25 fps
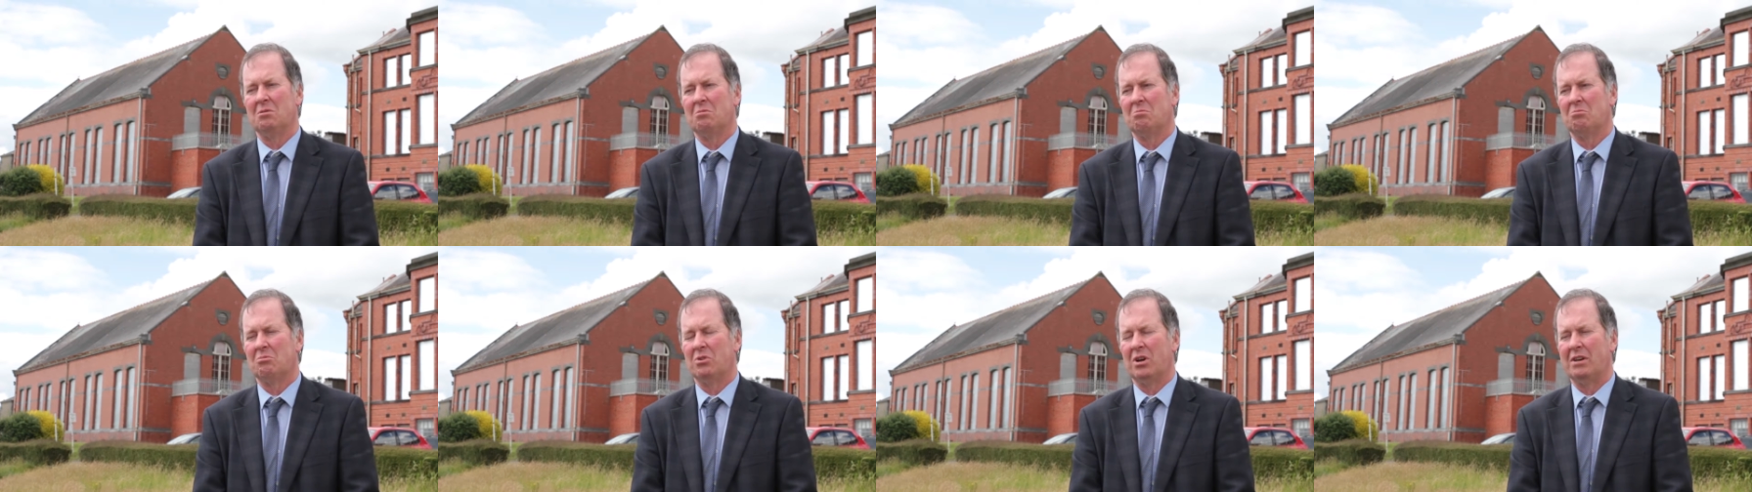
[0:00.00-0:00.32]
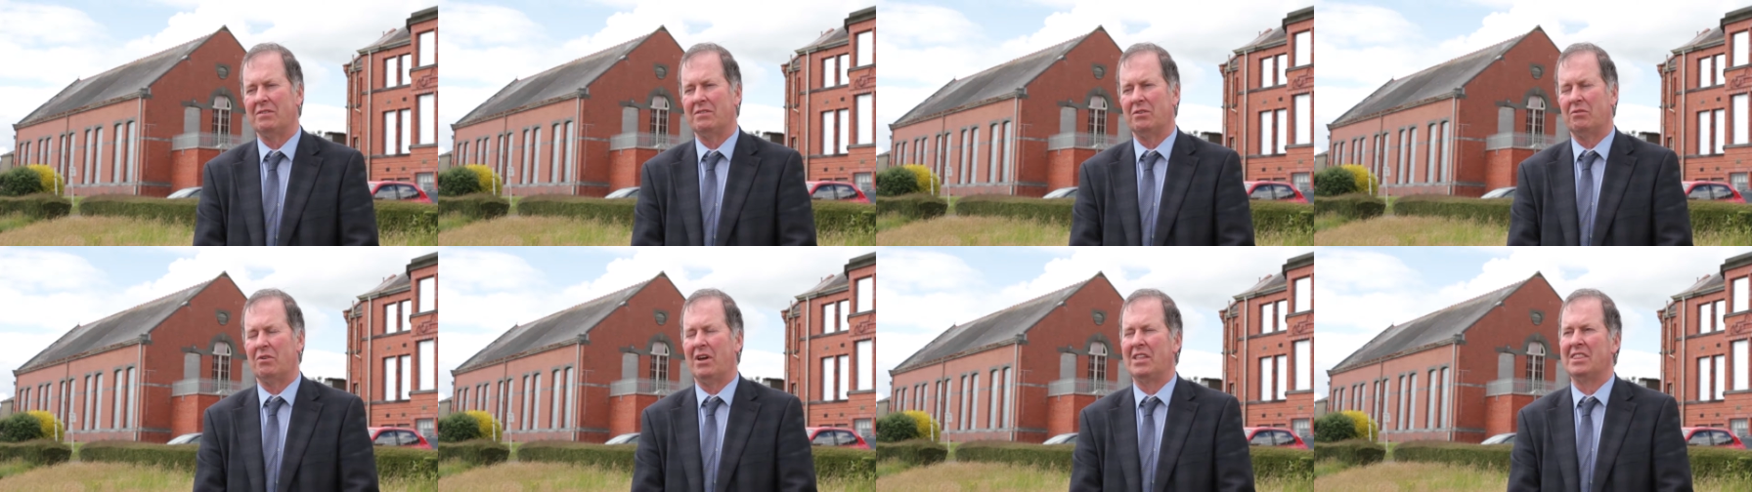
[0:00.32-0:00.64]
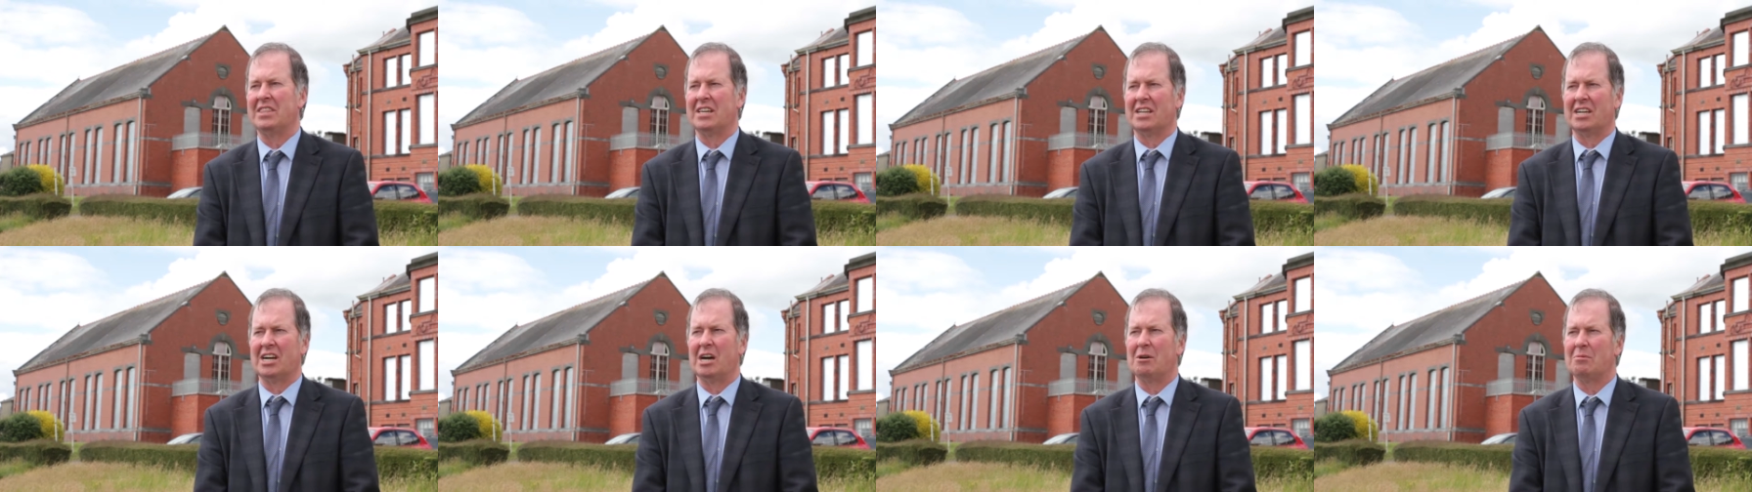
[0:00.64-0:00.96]
private
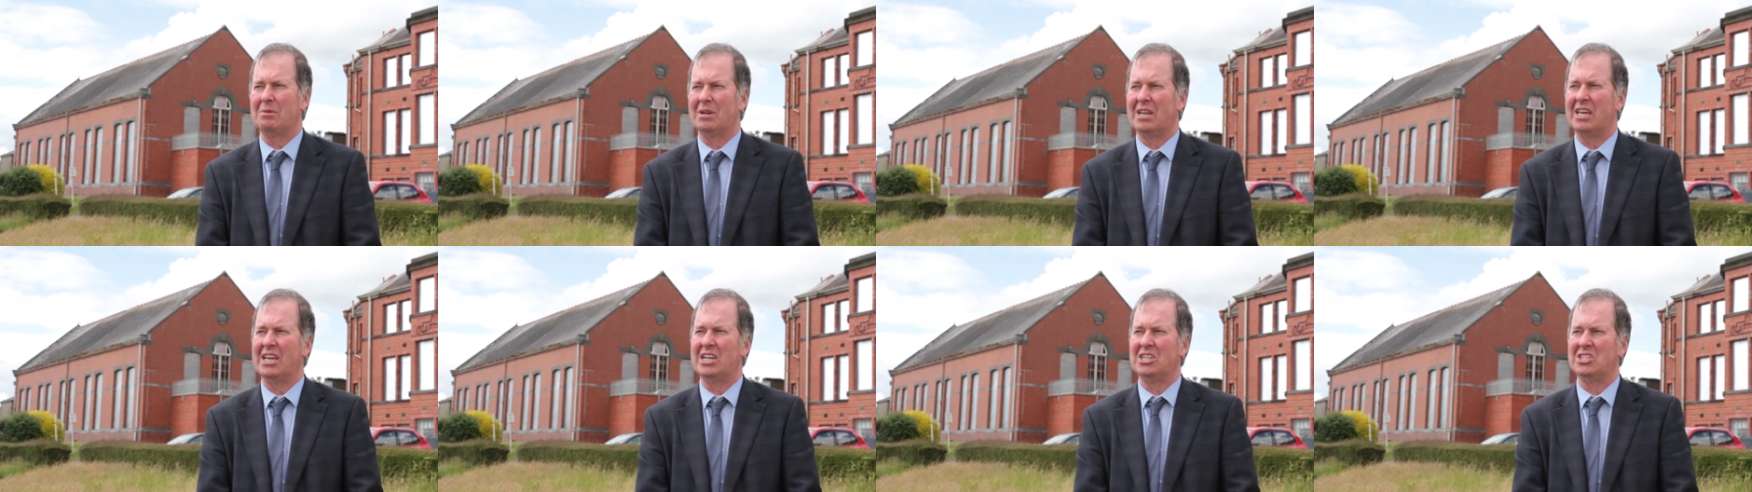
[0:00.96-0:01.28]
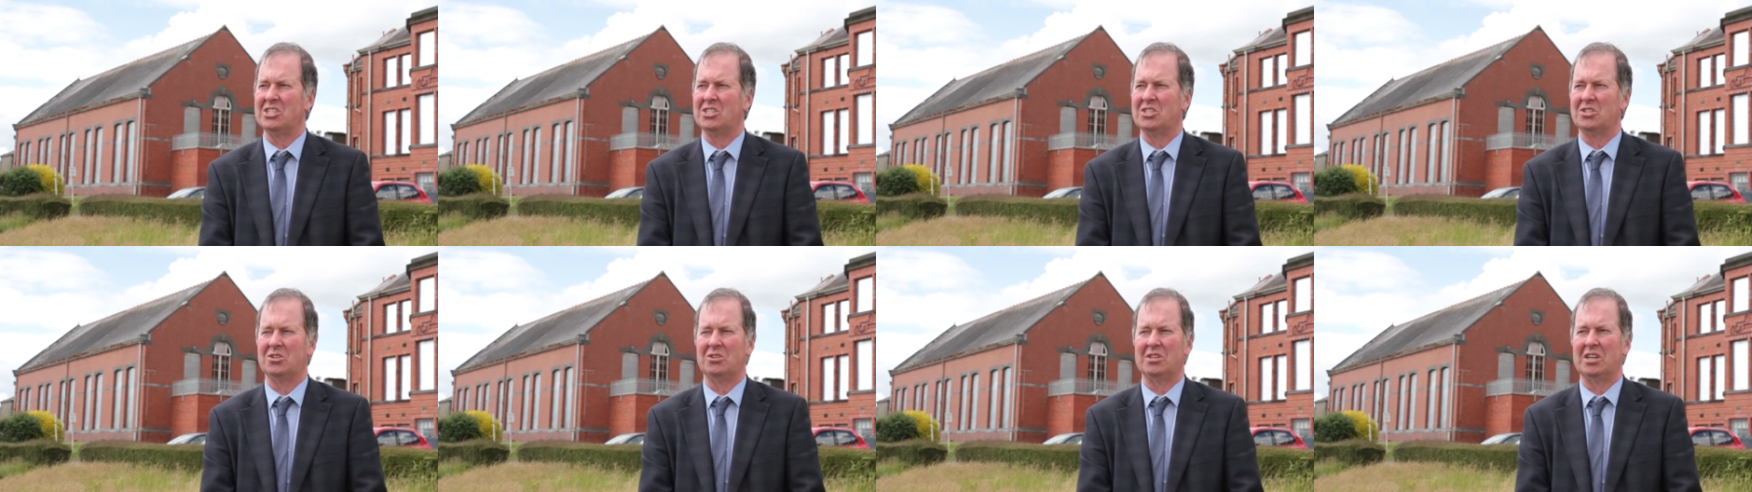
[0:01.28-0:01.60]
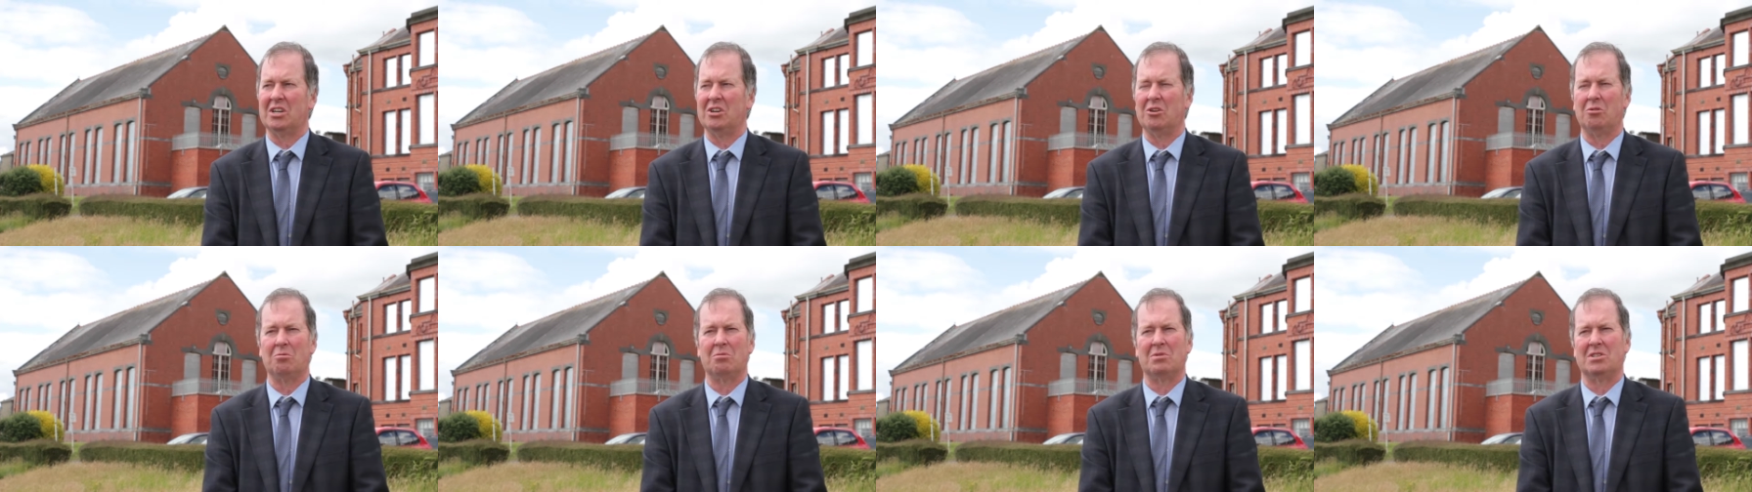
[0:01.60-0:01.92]
rented accommodation, so the
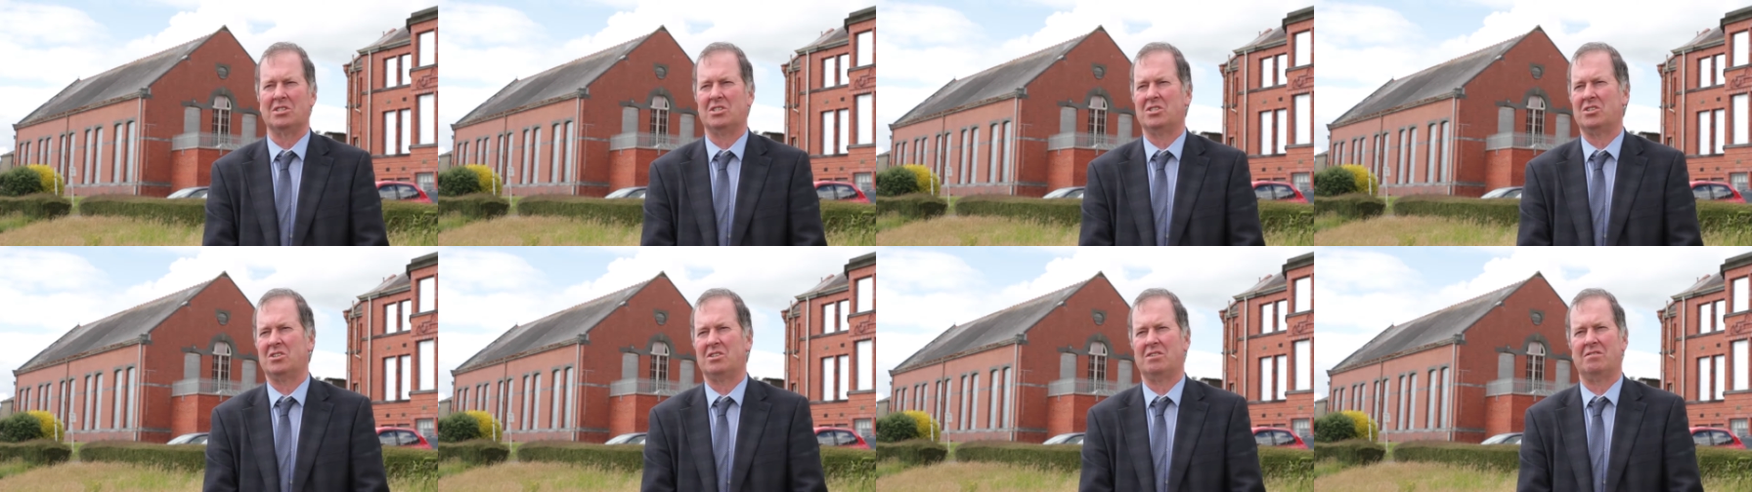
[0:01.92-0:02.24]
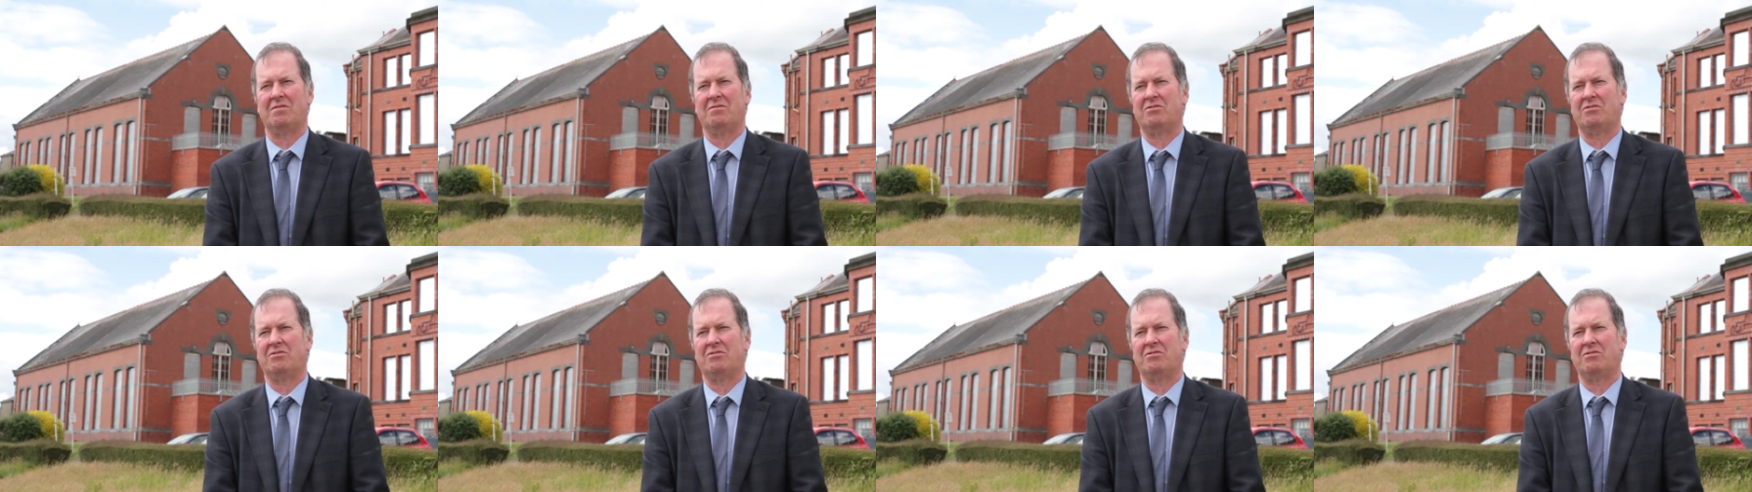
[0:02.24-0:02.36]
numbers